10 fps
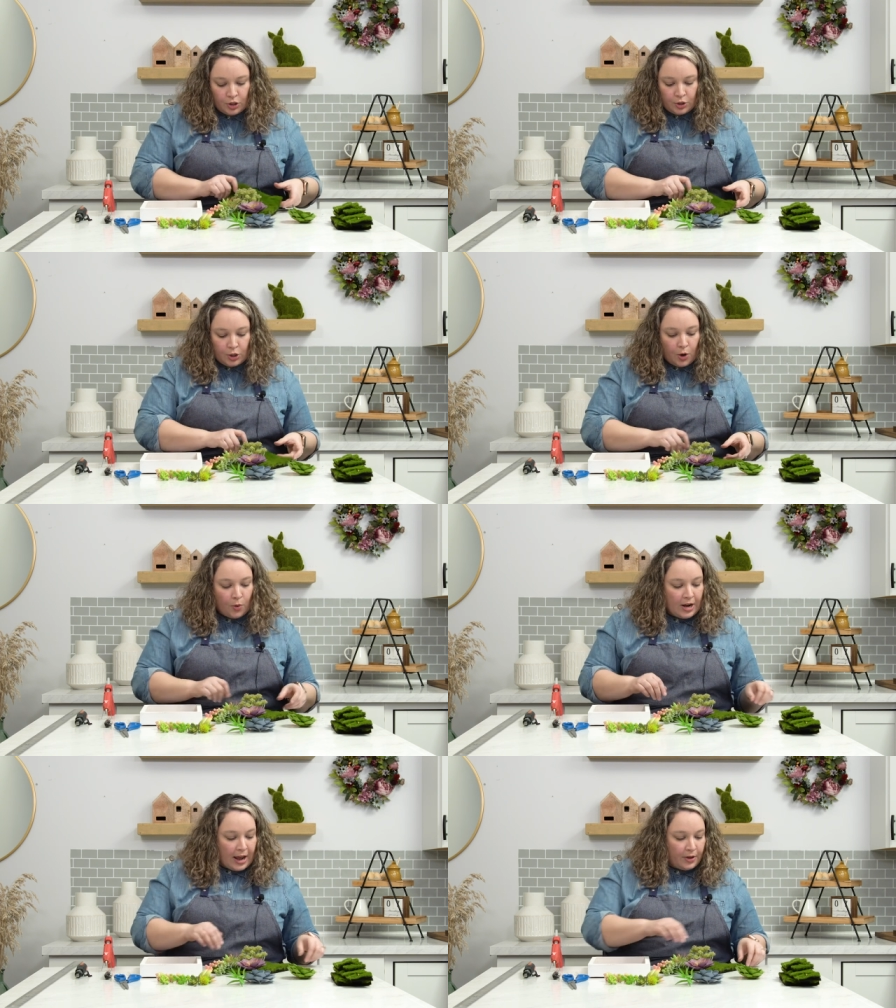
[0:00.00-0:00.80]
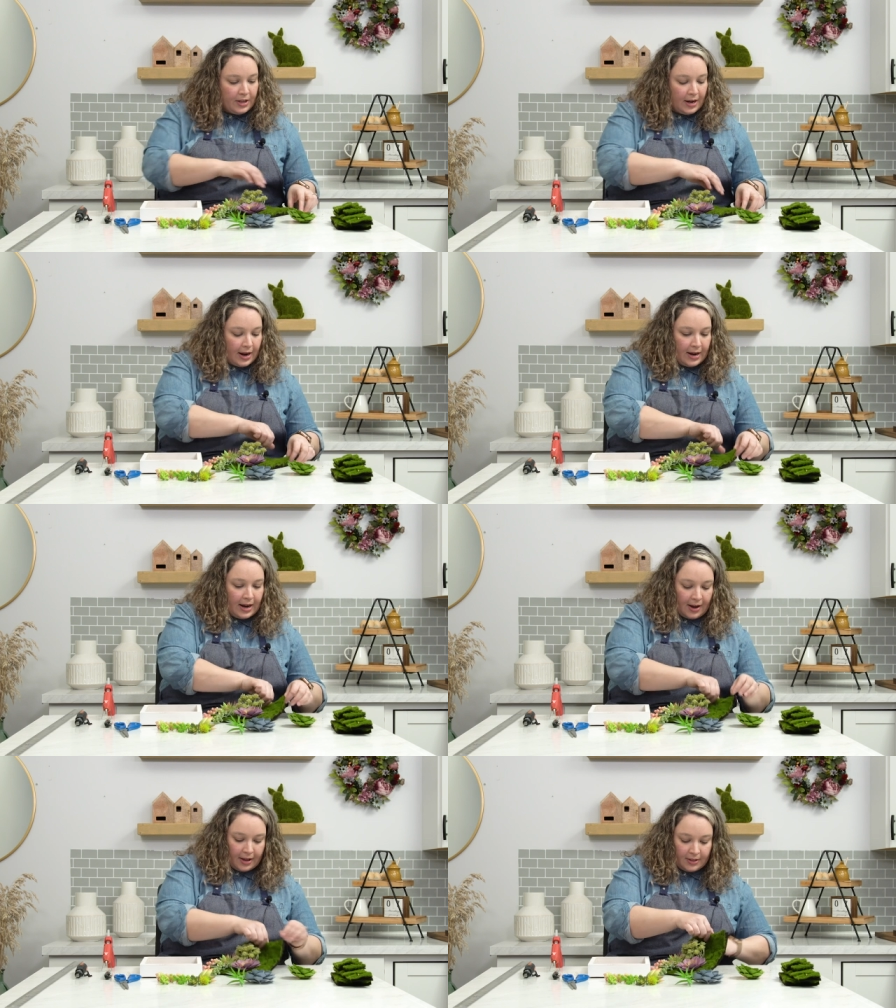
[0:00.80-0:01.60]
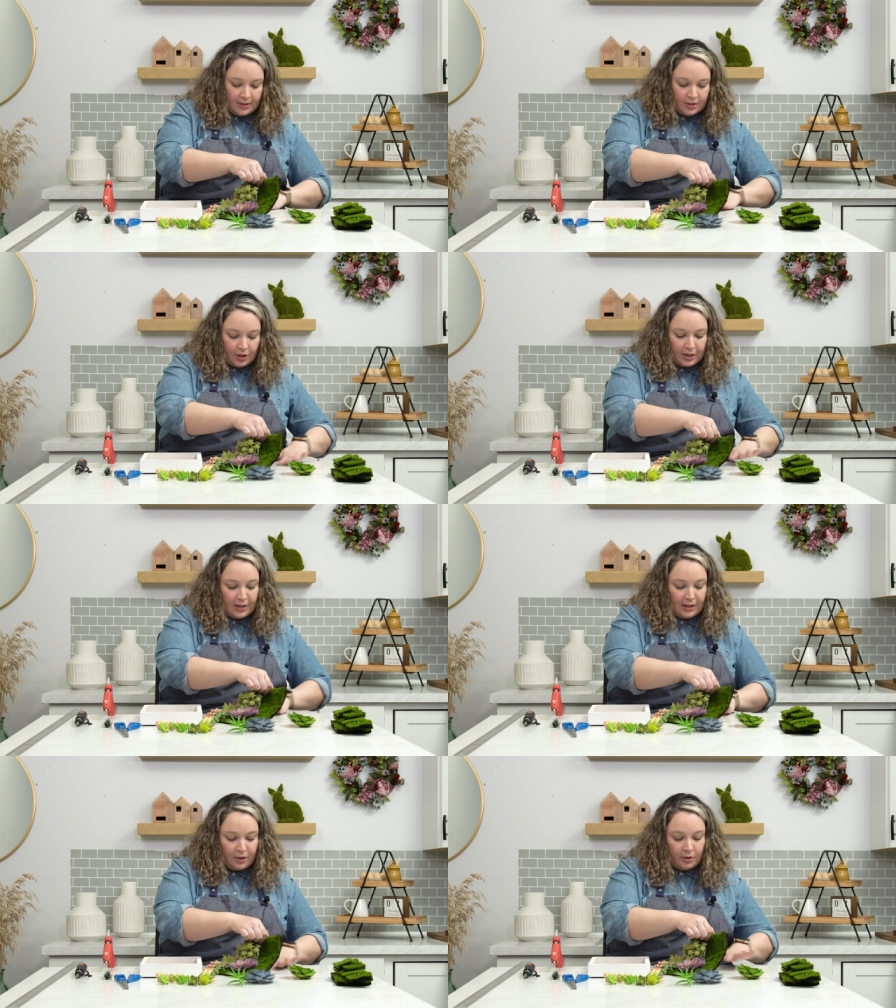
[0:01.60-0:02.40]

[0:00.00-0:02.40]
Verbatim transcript: So now that I got this started and